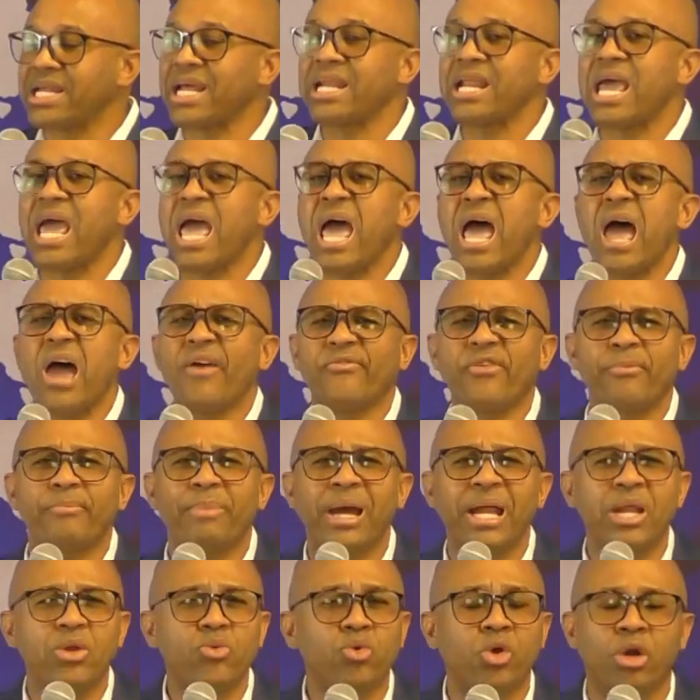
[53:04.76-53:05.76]
and
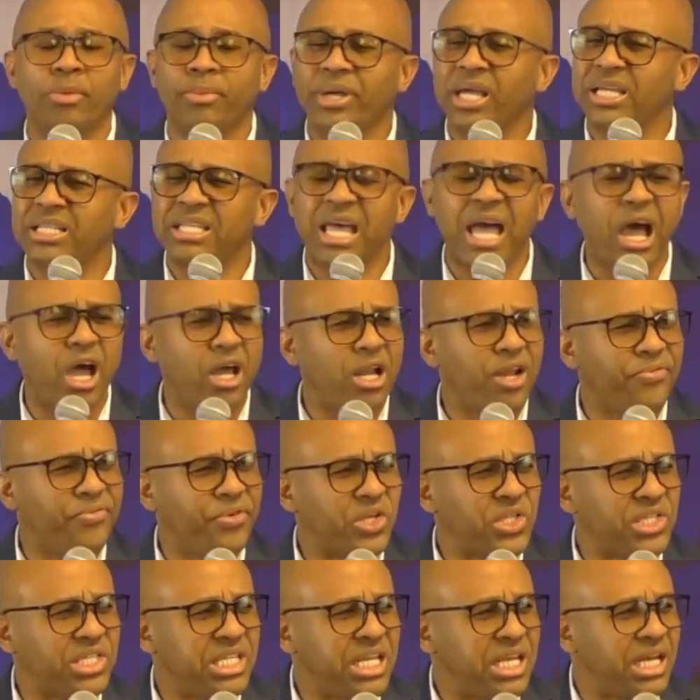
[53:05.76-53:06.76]
everybody run because all of
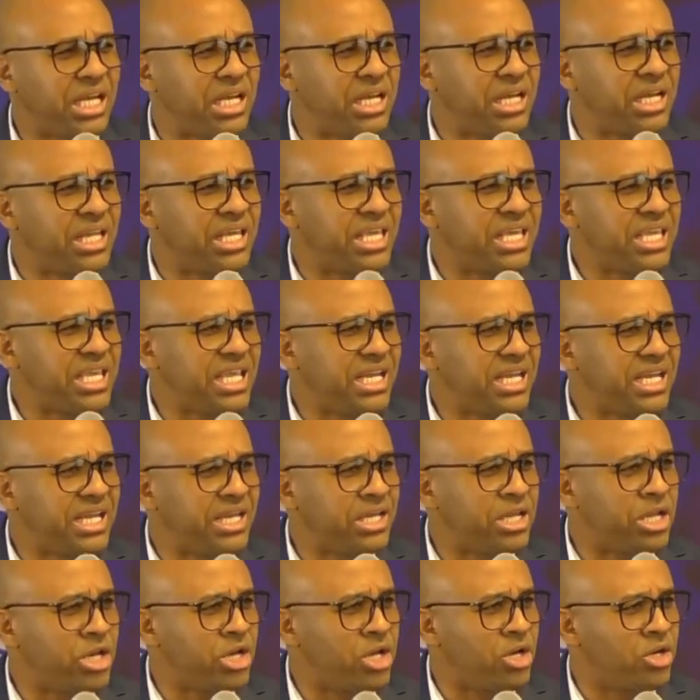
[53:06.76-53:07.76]
us need a little
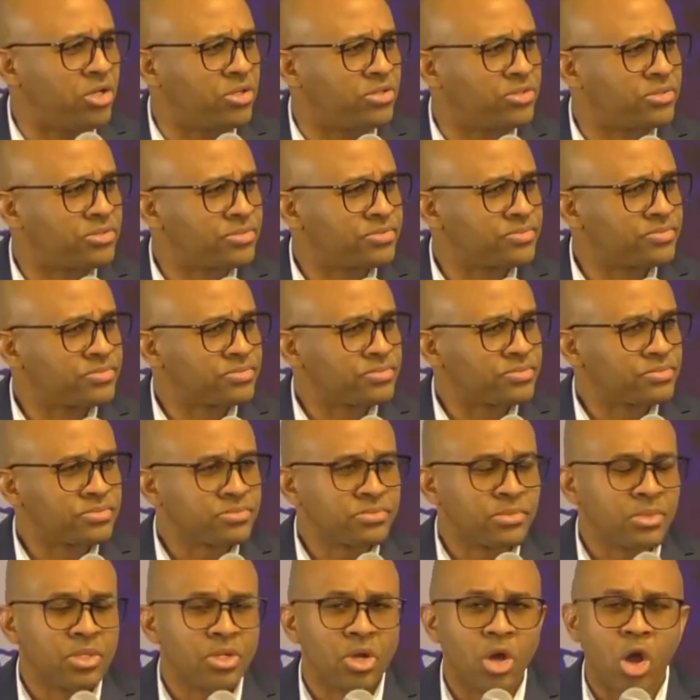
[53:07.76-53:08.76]
healing, you know.
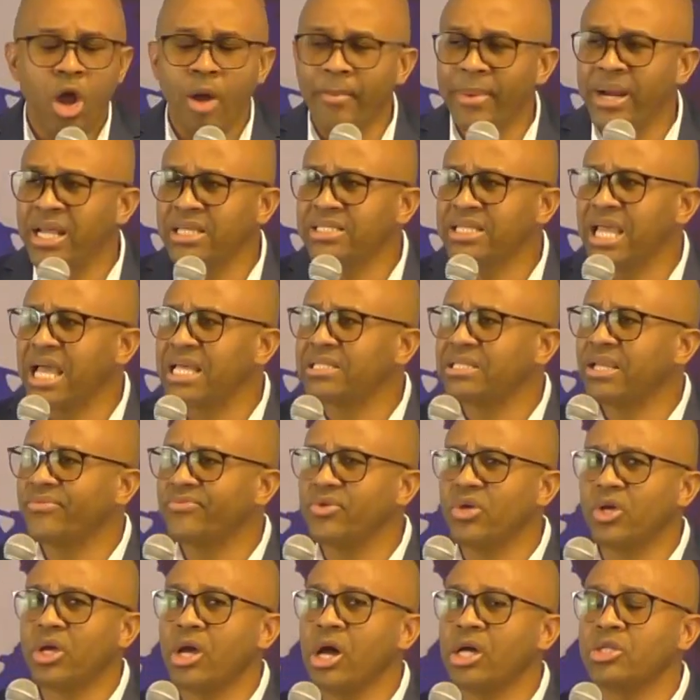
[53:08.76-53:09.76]
How many times
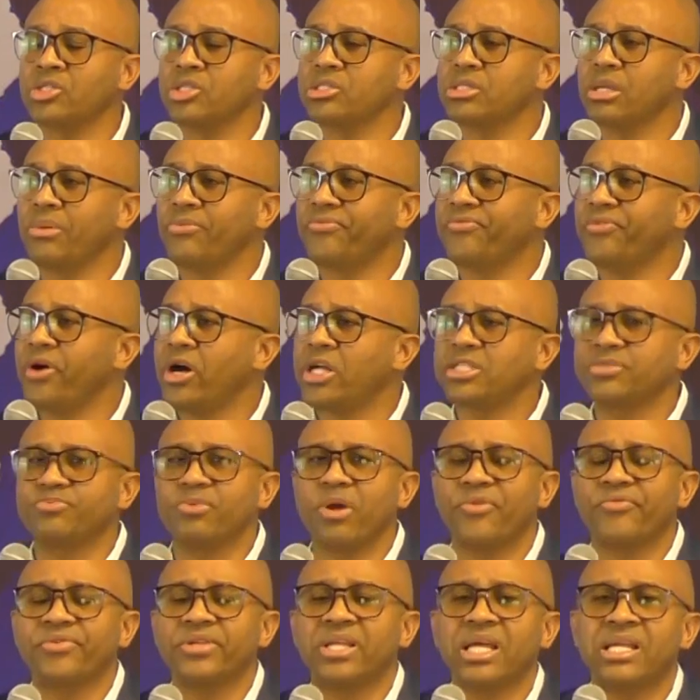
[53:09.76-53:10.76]
have you gone to some false
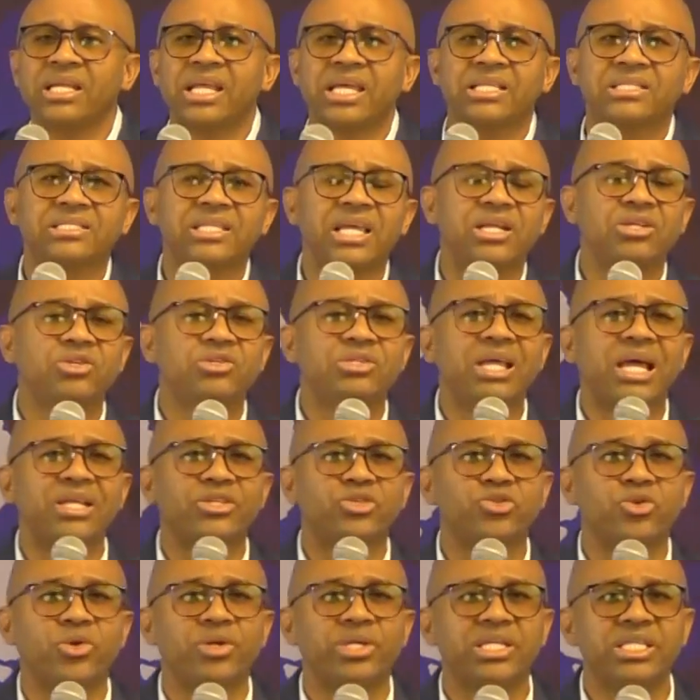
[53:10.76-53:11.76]
prophet and they tell you
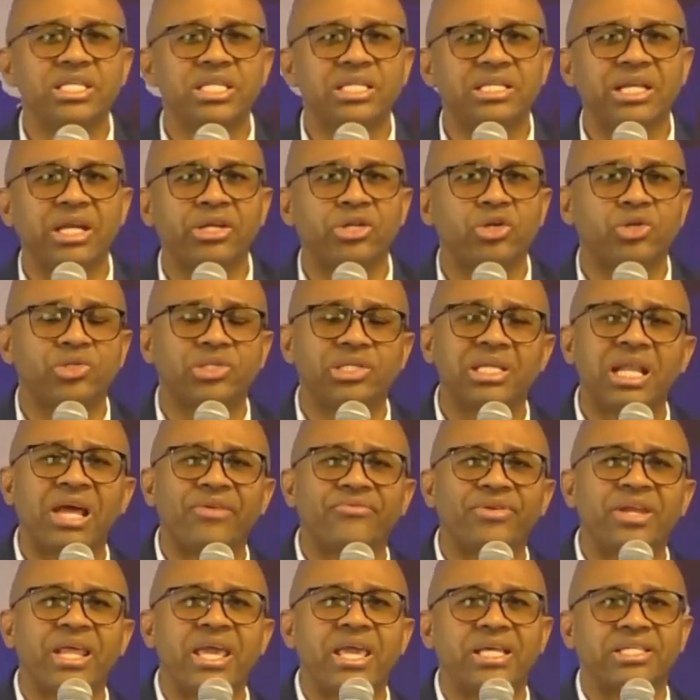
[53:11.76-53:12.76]
that you're healed and you're still
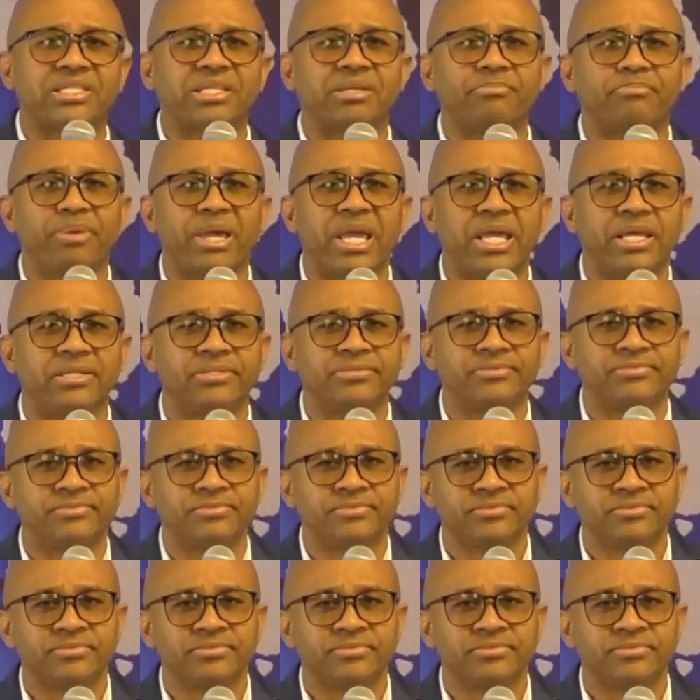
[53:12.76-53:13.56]
having aches and pain?